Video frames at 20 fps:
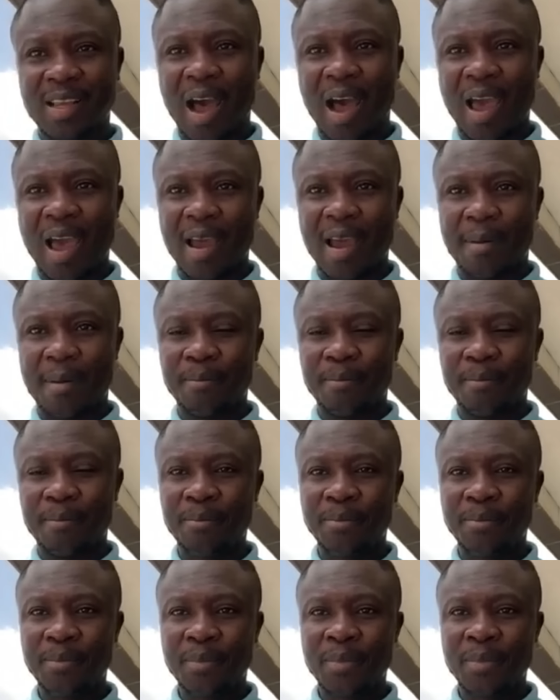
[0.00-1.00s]
I am
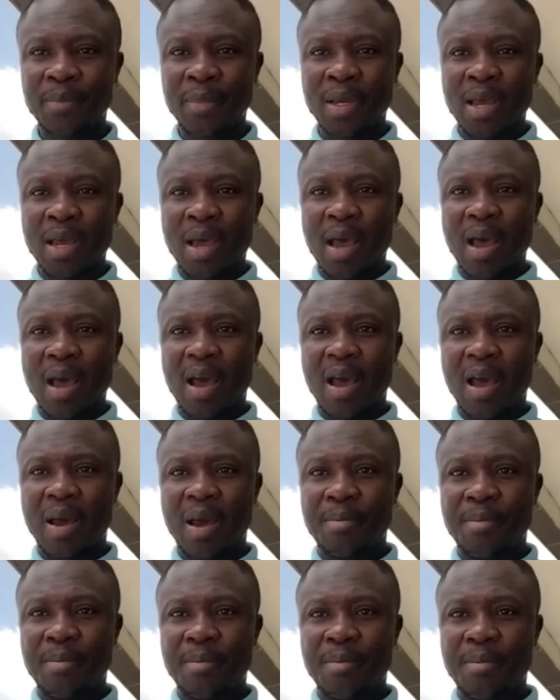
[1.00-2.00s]

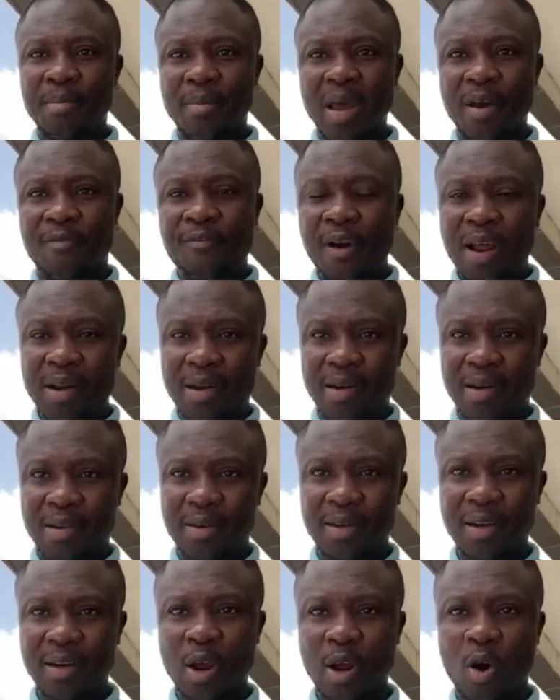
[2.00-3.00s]
a fan
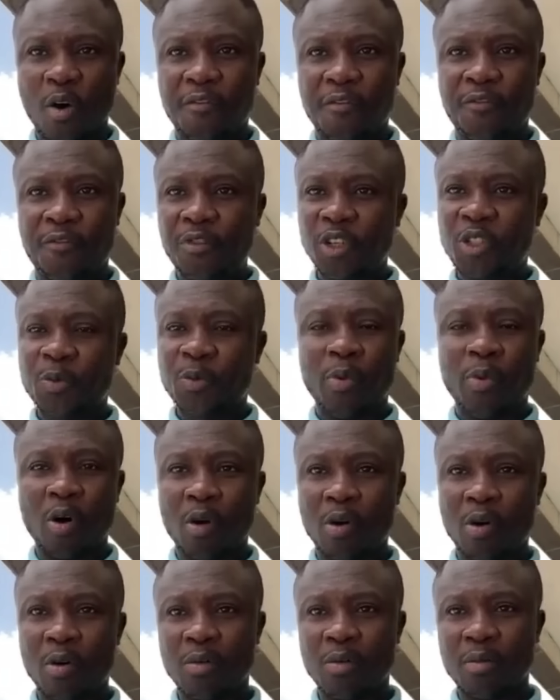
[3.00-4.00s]
of
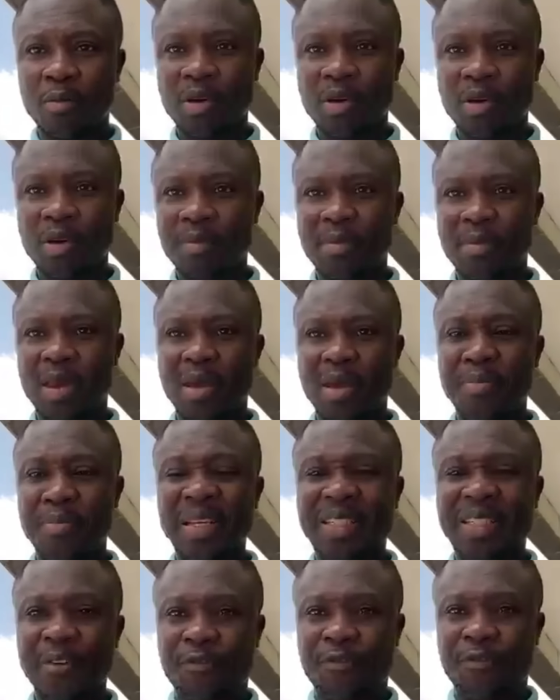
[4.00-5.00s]
football.
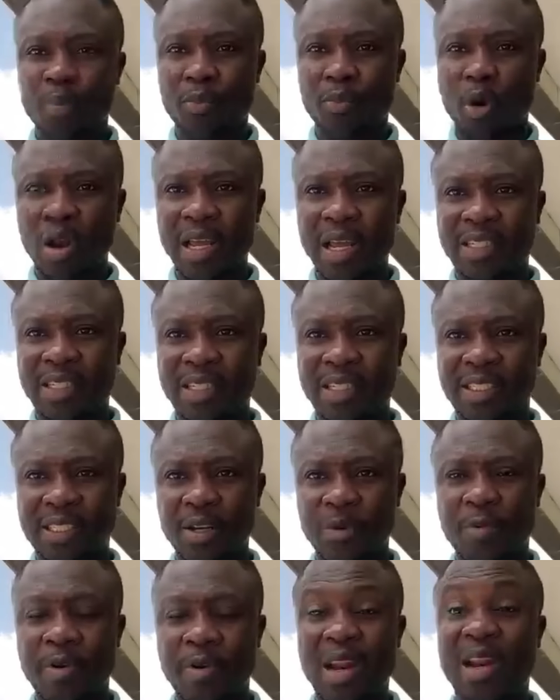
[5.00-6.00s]
Me di football
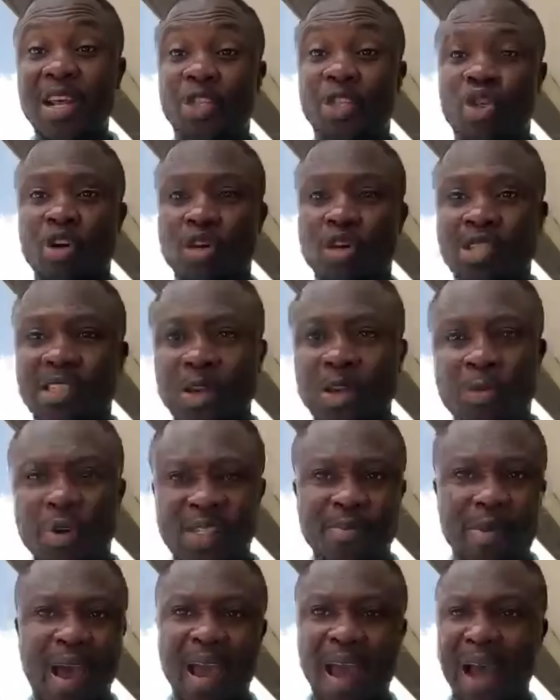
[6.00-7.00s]
achieve religiously
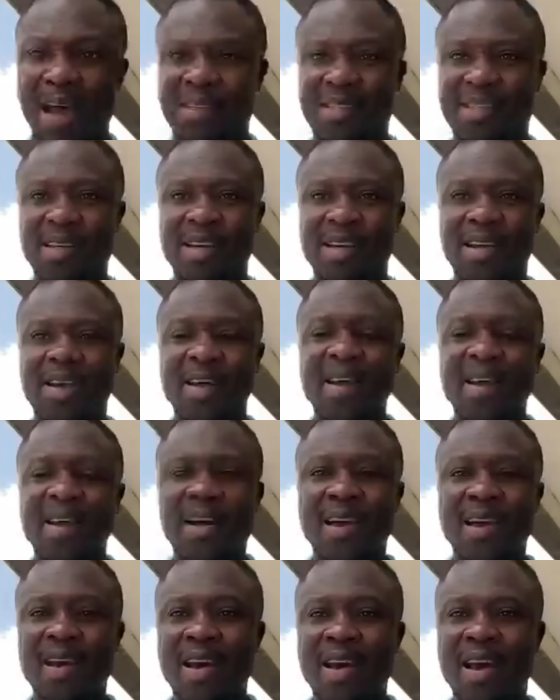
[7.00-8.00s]
with my heart.
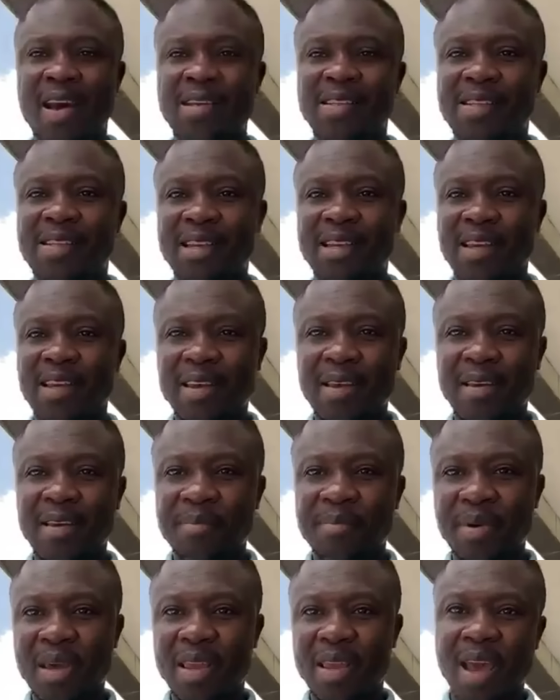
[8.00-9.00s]
And see
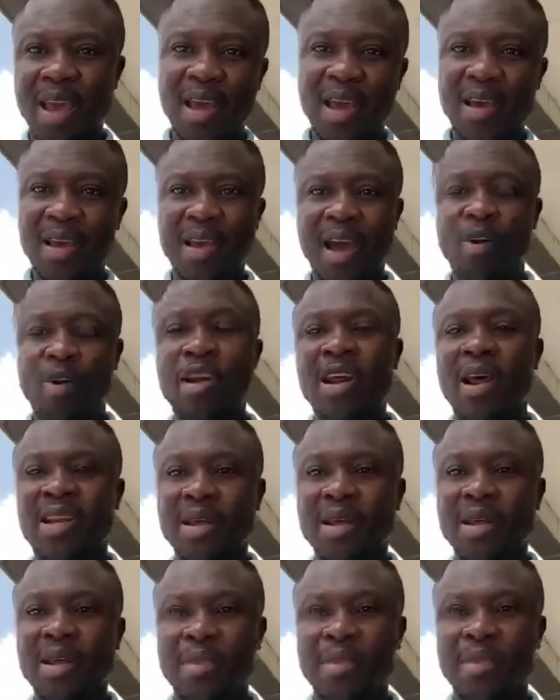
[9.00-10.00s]
menye and on
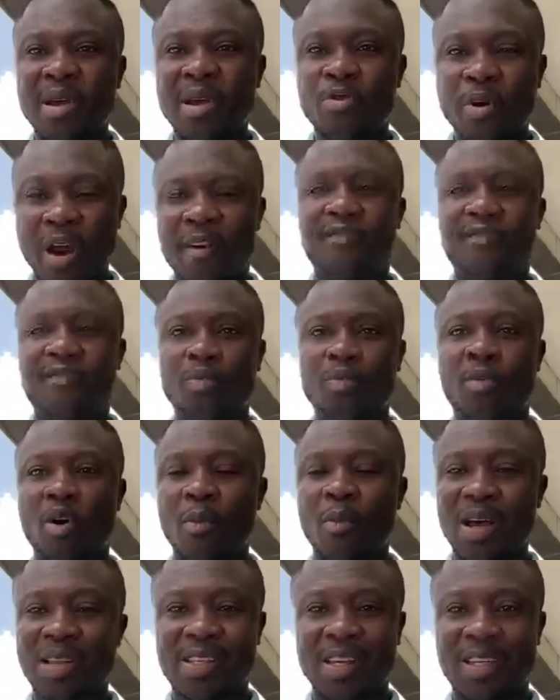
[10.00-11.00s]
the may wear
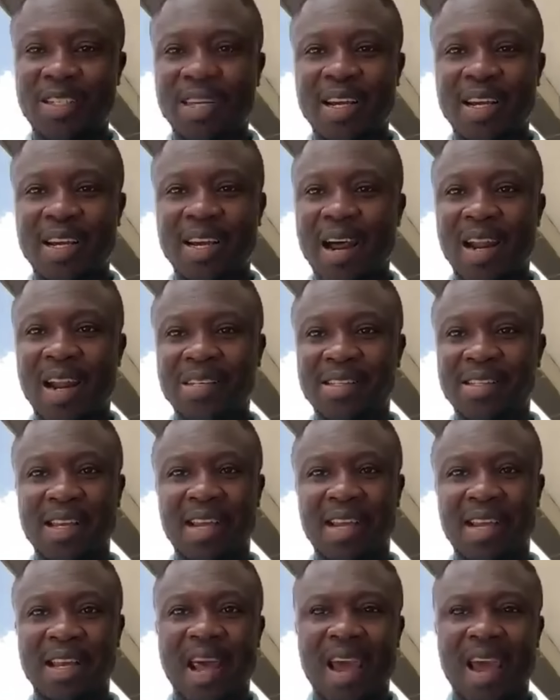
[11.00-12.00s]
football as a journalist.
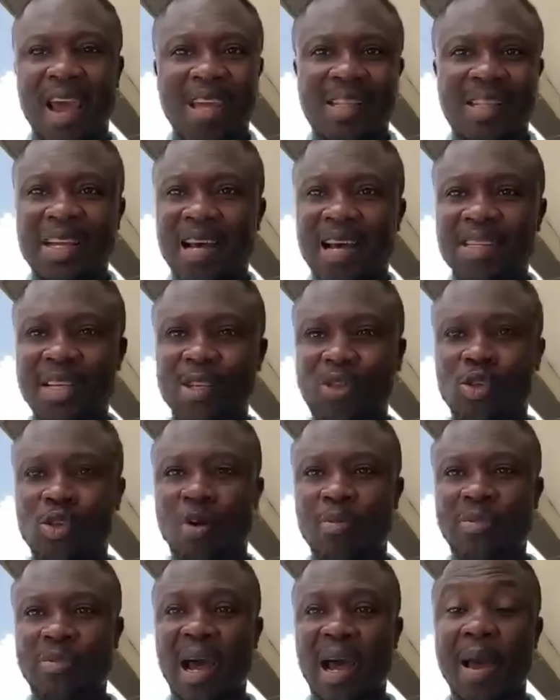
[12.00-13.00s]
And it hasn't stopped.
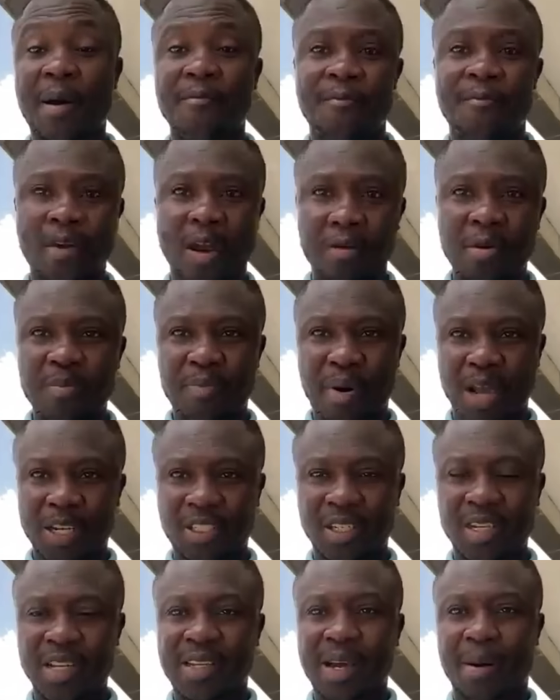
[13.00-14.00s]
I am very
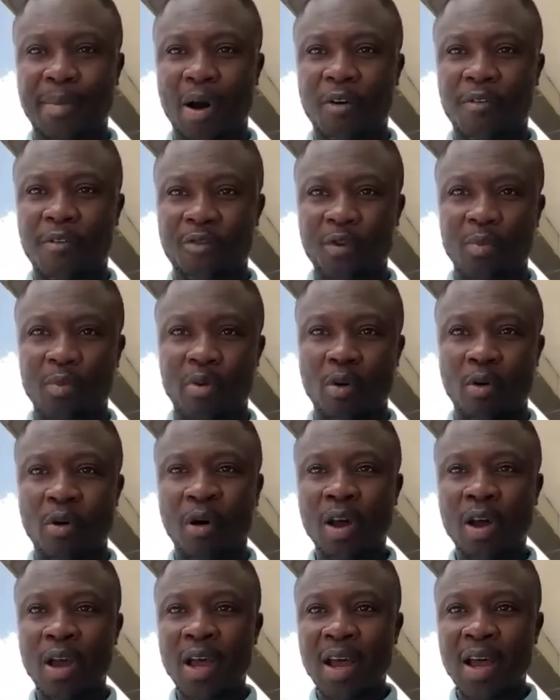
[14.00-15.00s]
passionate about football.
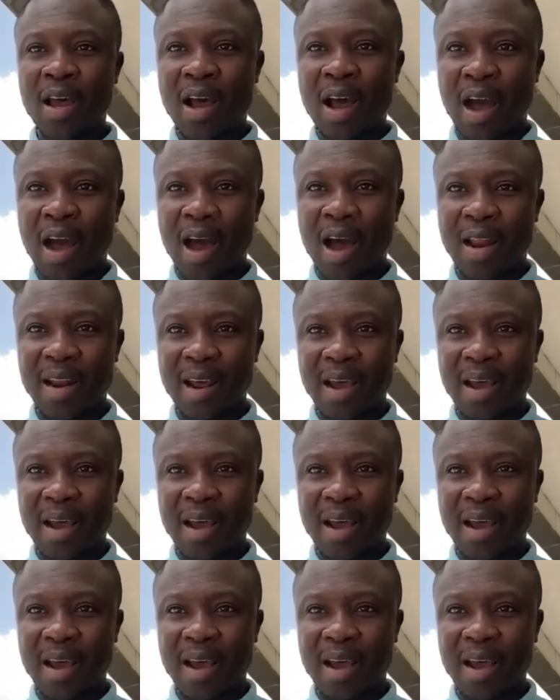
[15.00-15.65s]
And